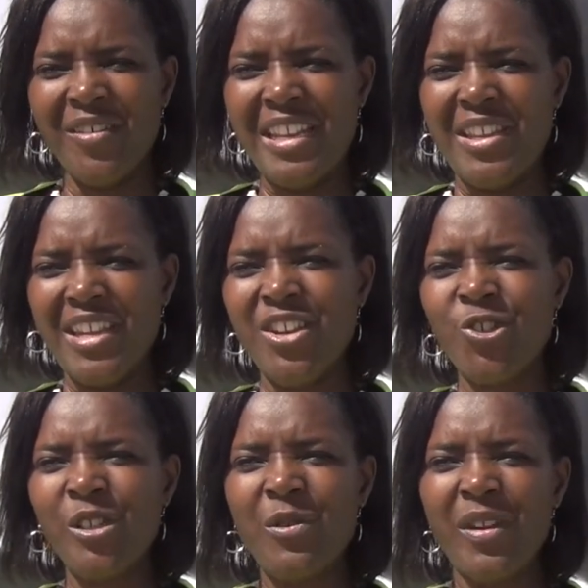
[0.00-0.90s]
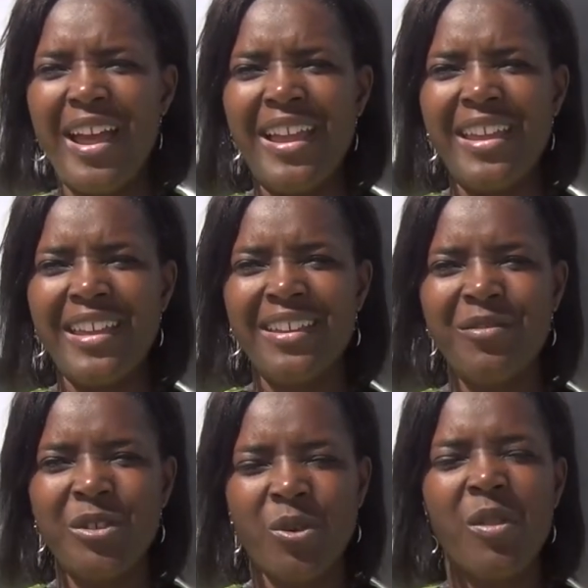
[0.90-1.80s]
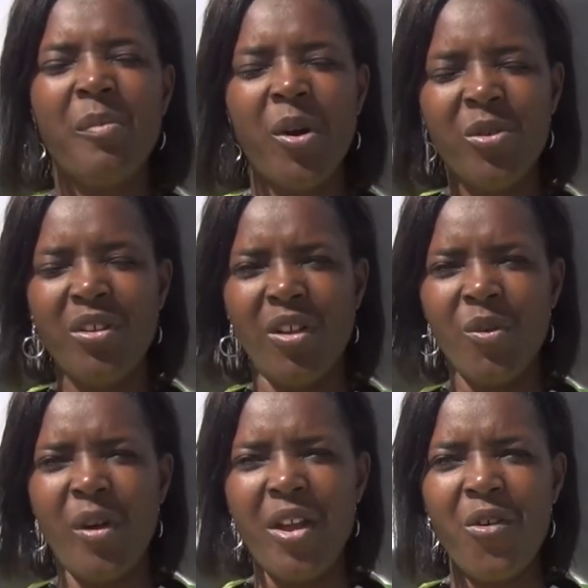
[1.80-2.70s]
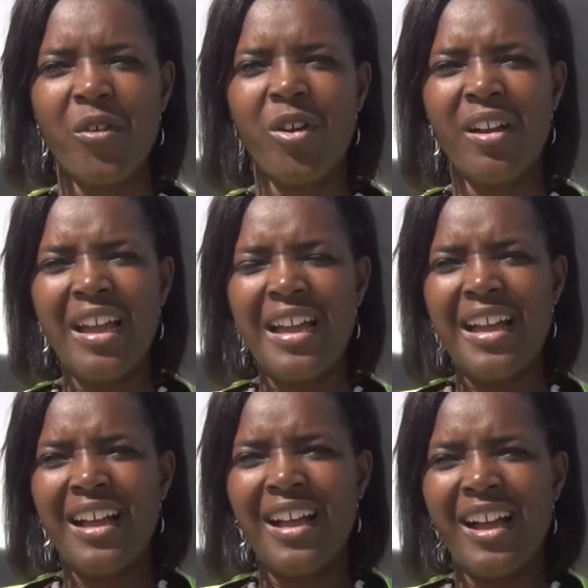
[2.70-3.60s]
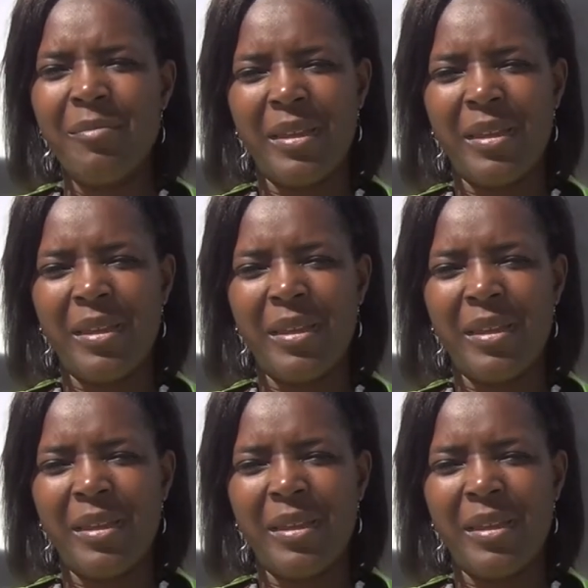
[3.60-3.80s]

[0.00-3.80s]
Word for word: Initially, when I was on the boat on the way over, I